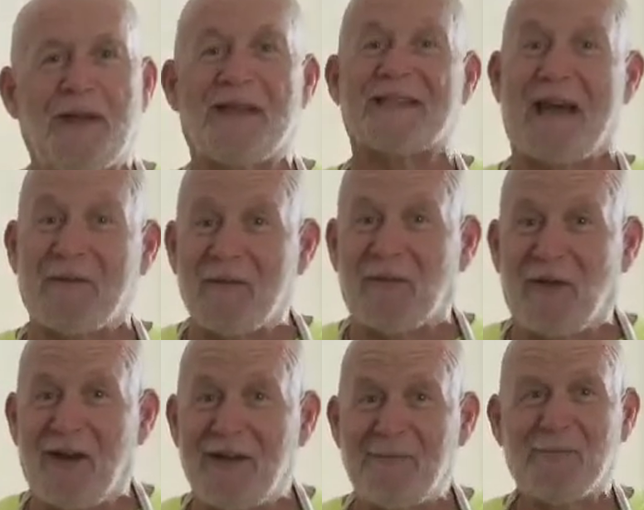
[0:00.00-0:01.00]
cooking
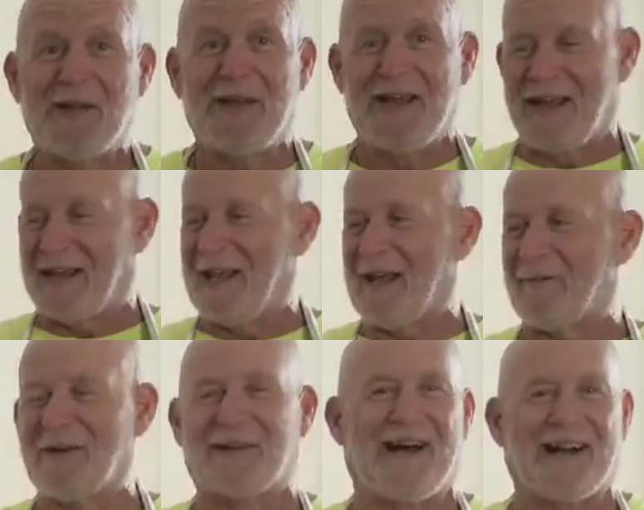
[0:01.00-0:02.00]
is having fun
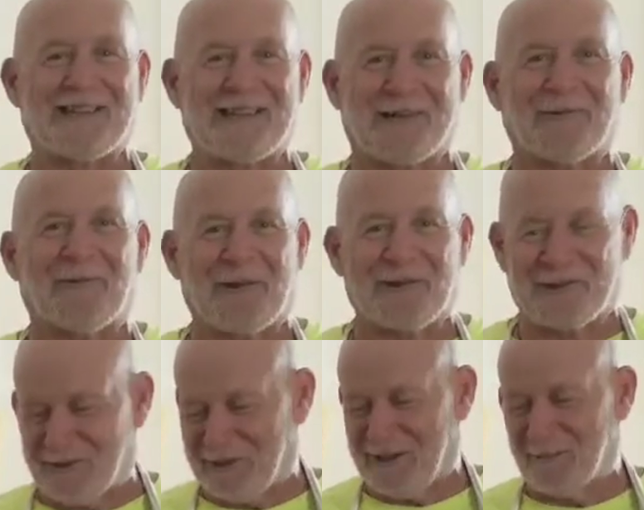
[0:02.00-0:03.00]
and having a
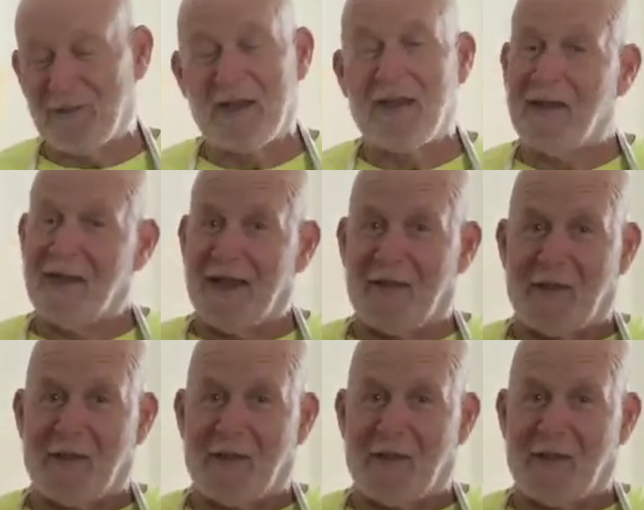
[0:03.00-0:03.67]
cocktail while you're cooking.